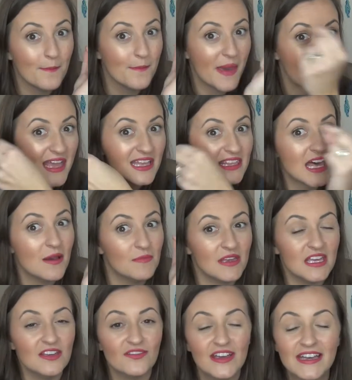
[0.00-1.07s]
make them
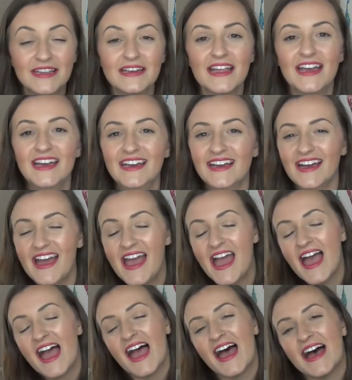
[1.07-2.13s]
even.
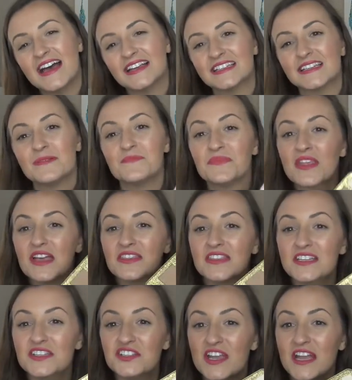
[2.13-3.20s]
And
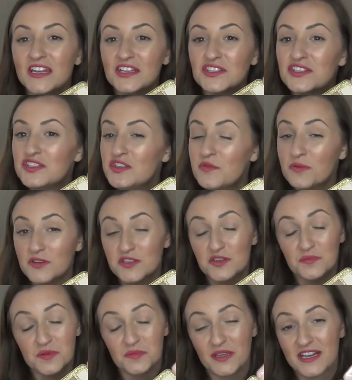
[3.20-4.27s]
this shade is super,
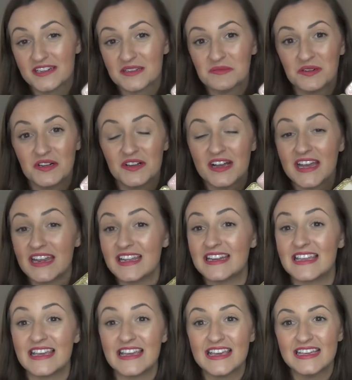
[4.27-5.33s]
super blendable, and
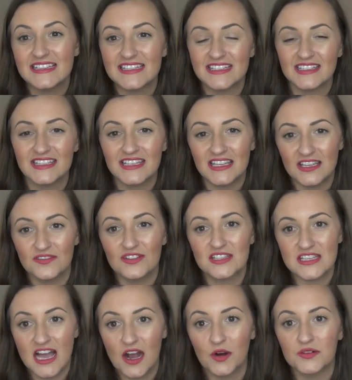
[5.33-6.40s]
it easily
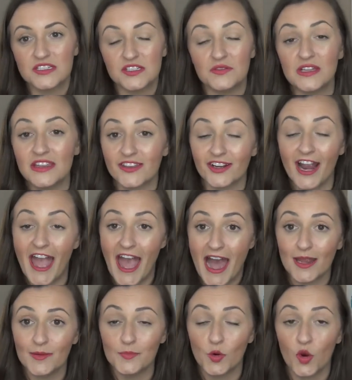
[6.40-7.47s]
evens out to either
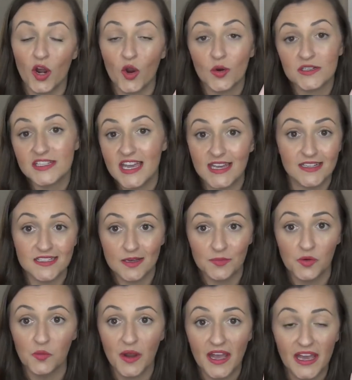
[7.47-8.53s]
add more or take some
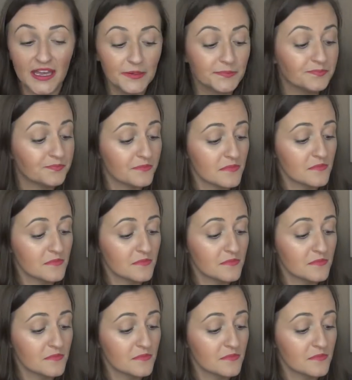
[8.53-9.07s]
away.